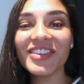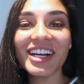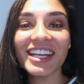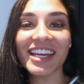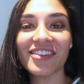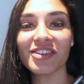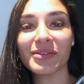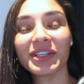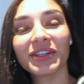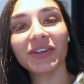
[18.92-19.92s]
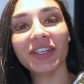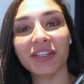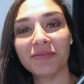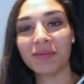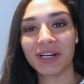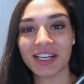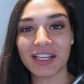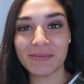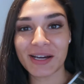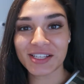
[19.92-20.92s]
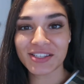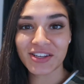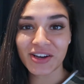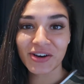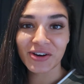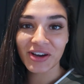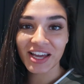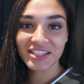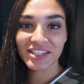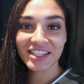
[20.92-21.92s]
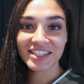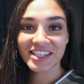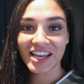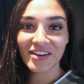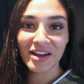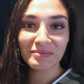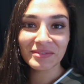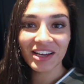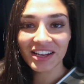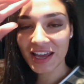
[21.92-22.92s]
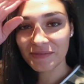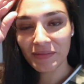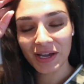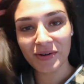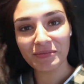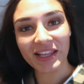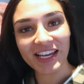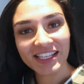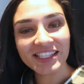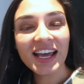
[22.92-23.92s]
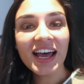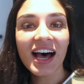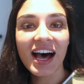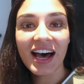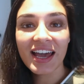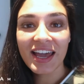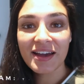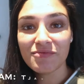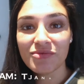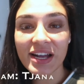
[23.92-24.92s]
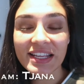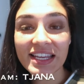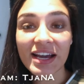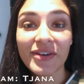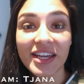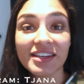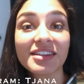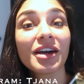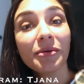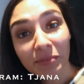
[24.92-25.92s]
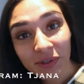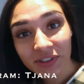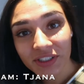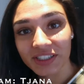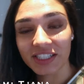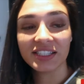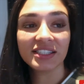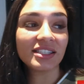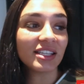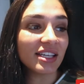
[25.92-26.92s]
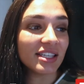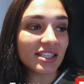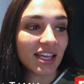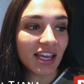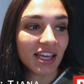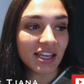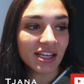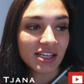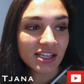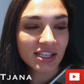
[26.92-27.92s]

morning everyone, goedemorgen allemaal. So, as you can tell, I'm not at my own place. I am right now in Kampen. This is a